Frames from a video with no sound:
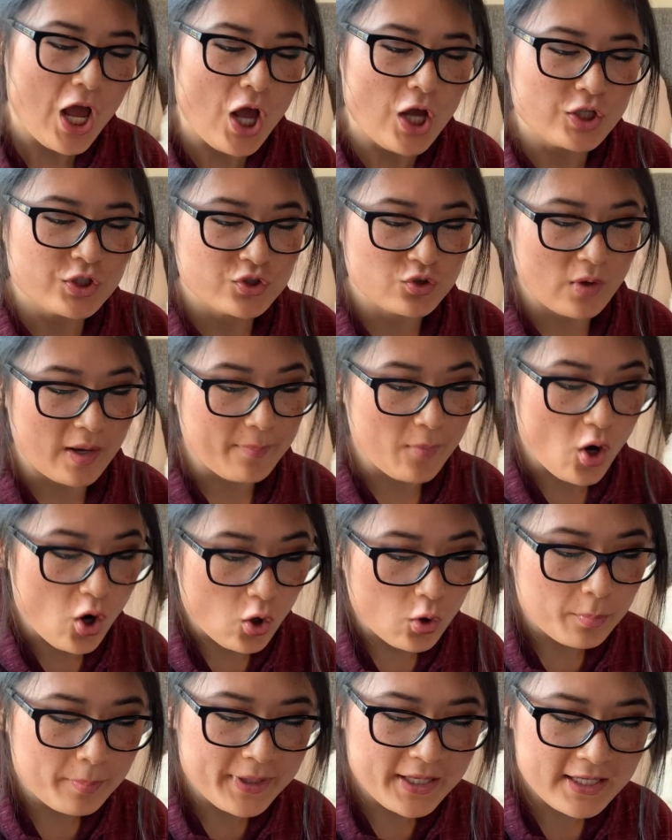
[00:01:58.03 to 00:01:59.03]
So I'm
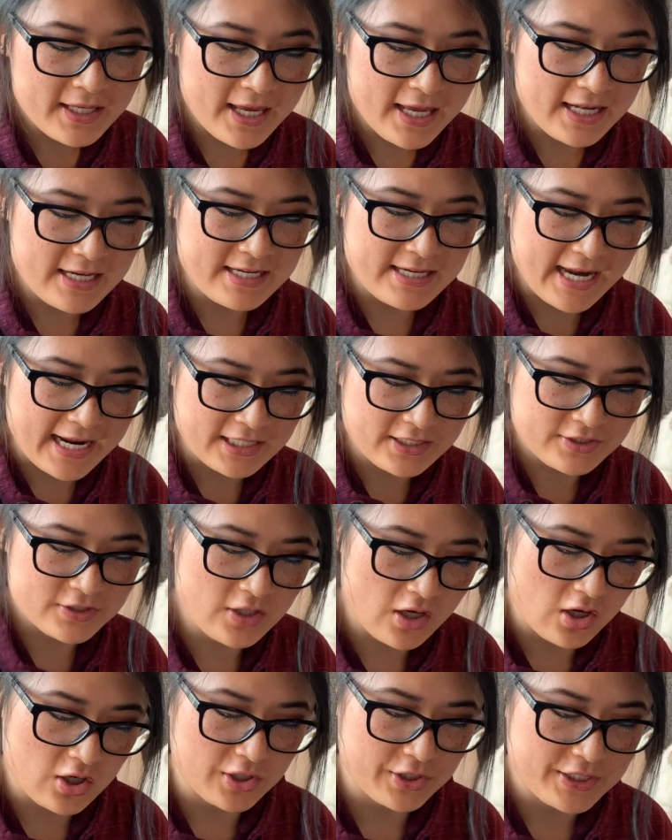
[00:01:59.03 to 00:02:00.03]
hoping in next
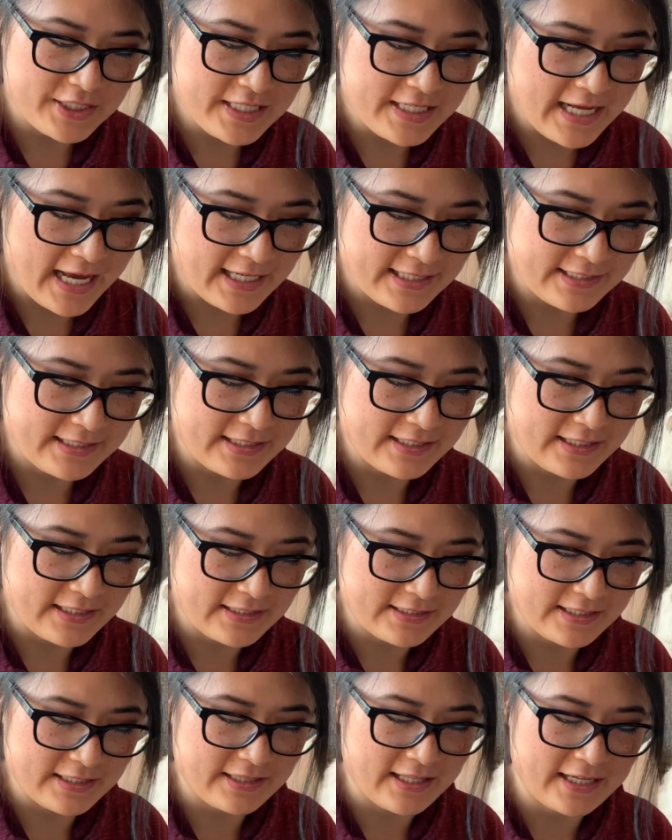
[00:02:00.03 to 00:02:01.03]

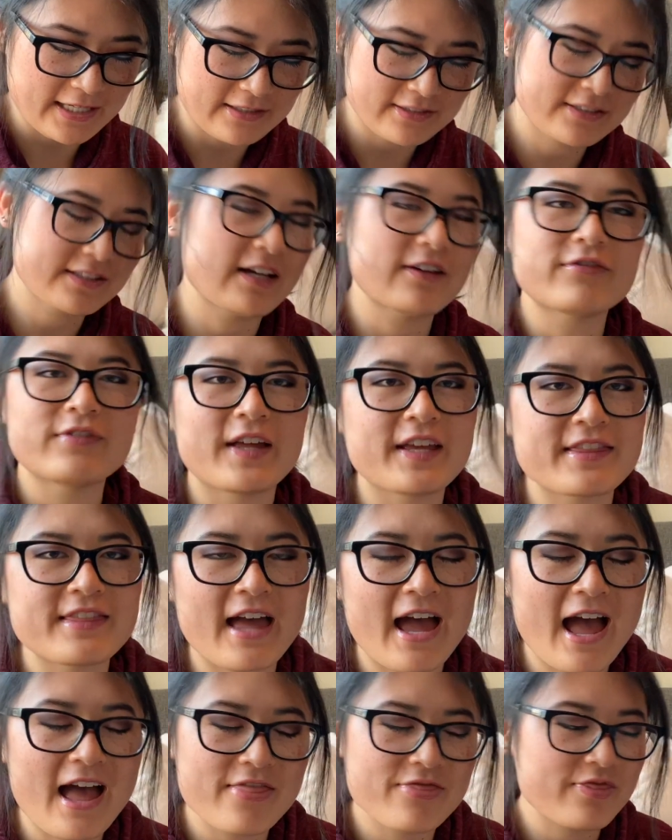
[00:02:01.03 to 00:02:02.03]
RTSs and like stuff like
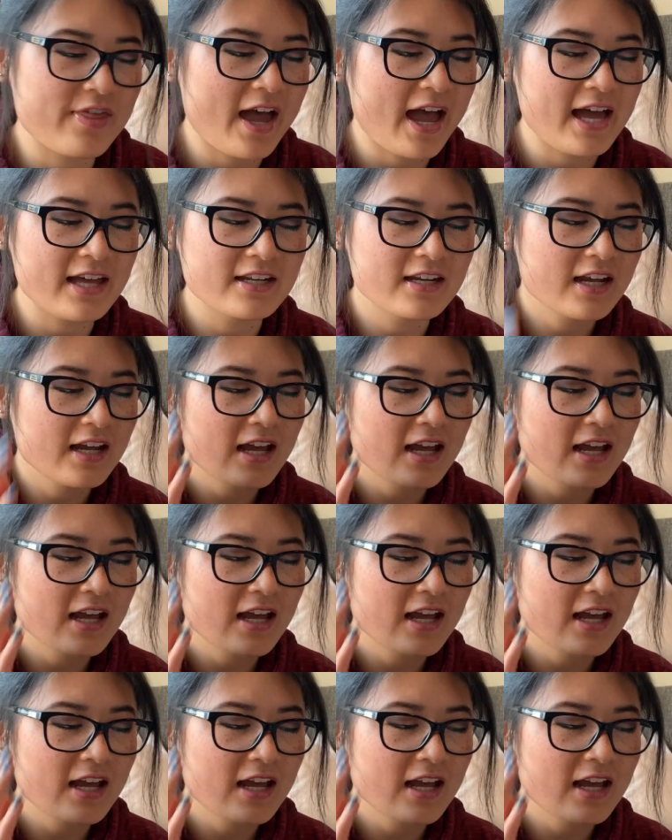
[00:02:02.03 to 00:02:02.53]
that,